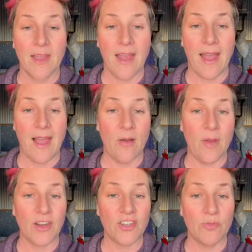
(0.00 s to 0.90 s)
How
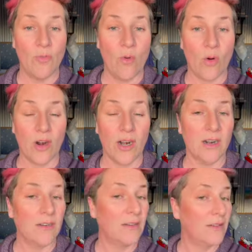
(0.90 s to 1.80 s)
much more
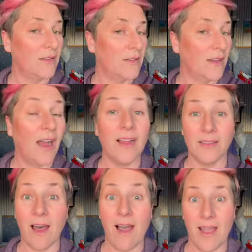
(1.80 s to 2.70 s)

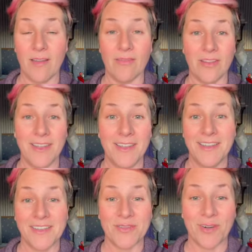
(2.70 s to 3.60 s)
alive,
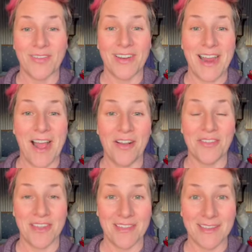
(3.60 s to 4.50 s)
sort of, and
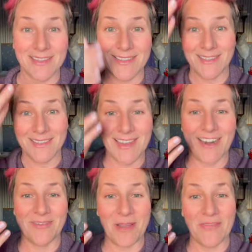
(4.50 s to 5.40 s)
healthy this side
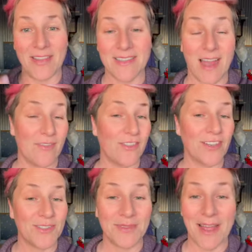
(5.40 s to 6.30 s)
of my face kind of
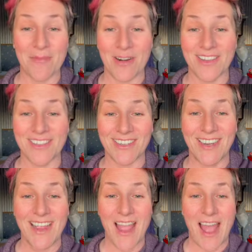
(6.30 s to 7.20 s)
looks with that bronzer.
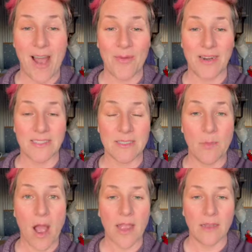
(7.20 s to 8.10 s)
And when I
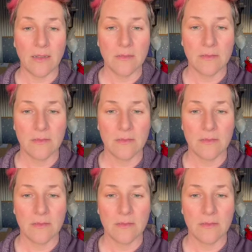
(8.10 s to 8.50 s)
smile,